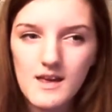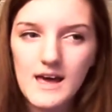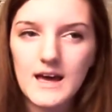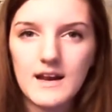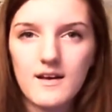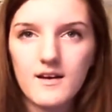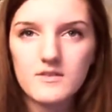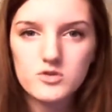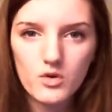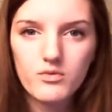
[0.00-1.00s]
and I've
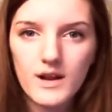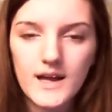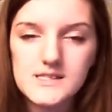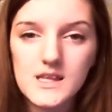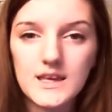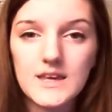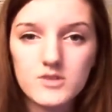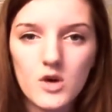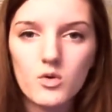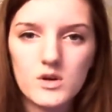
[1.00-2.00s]
sort of realised that even
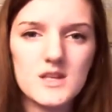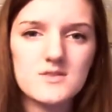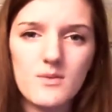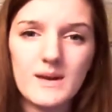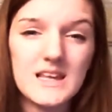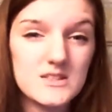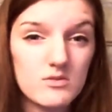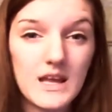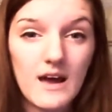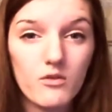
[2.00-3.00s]
though audience feedback is
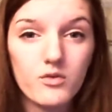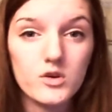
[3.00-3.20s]
really helpful,